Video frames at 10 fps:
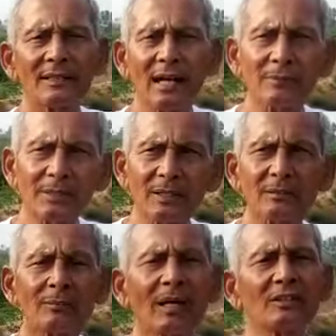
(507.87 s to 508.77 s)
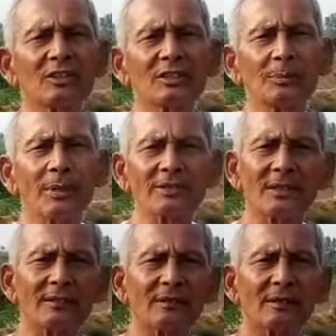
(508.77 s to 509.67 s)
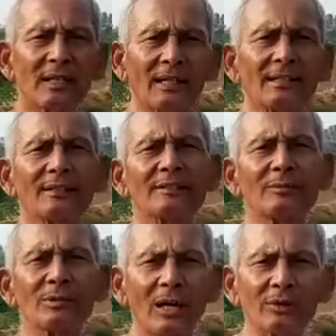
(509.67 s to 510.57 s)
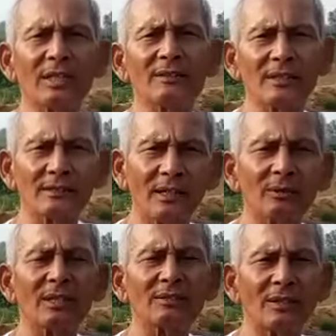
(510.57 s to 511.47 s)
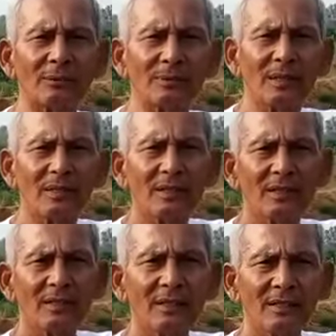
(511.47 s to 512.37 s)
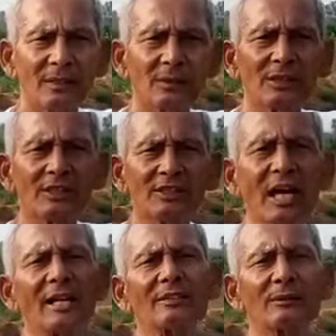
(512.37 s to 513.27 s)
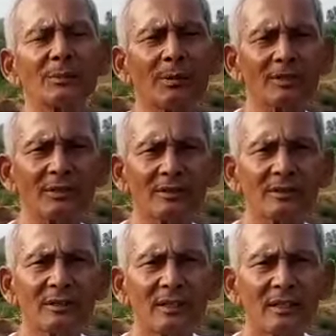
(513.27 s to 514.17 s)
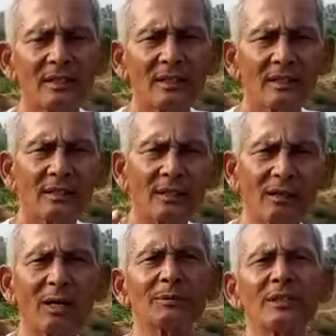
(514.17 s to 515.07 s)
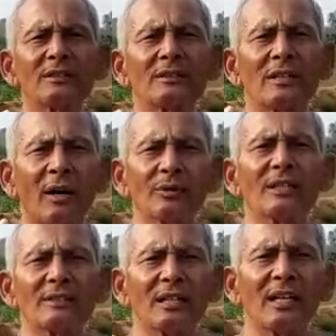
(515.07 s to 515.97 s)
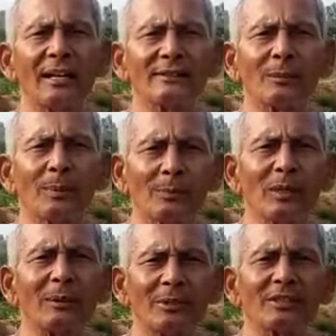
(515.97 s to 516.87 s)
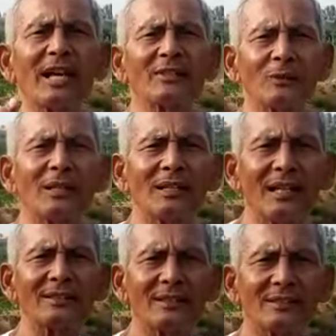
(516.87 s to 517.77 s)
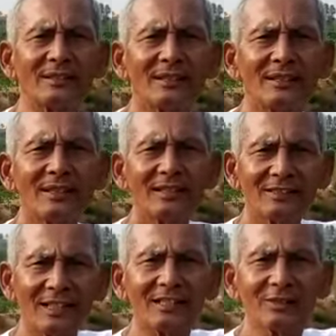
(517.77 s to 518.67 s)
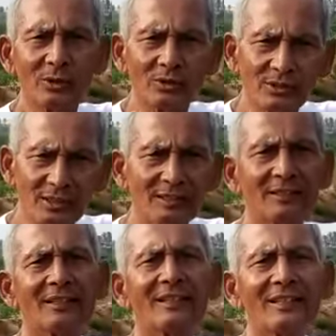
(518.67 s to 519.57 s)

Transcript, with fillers: Then after months, the person collected some thousands and thousands of, you know, the desires of the person. None of the thousands and lakhs of people have desire to be enlightened. Then he said, see.